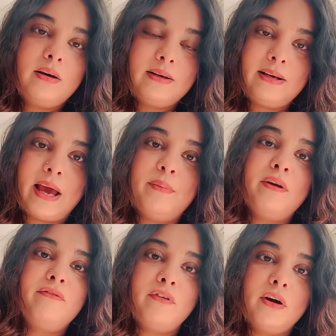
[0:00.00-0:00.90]
climbing
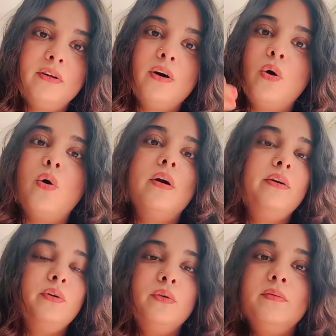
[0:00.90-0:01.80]
further or
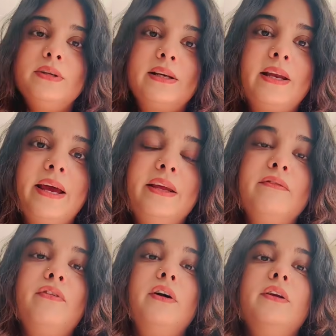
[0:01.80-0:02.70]
declining
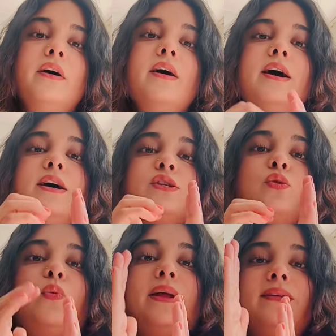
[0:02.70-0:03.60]
further. So
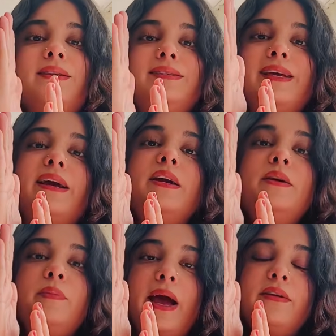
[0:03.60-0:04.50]
when the
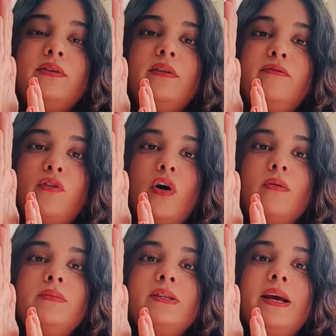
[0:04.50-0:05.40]
second candle
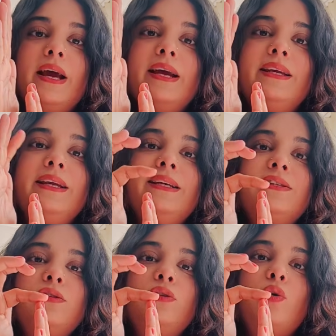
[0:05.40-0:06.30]
forms, it needs
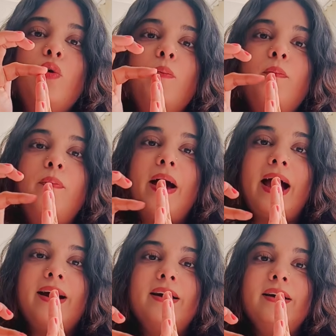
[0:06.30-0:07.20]
to go
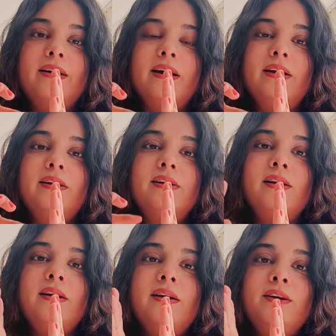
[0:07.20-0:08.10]
back a
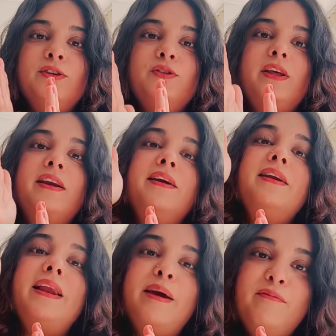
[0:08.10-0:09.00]
little to then
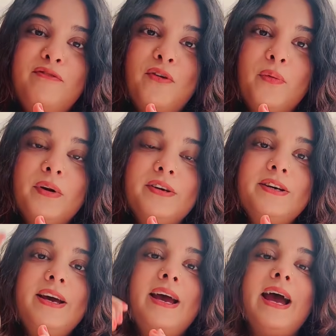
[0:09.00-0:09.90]
climb forward.
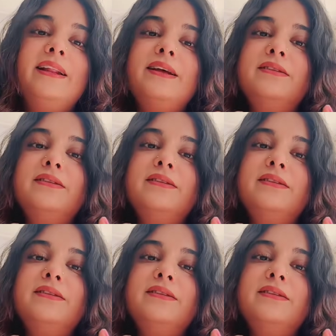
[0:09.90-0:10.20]
And then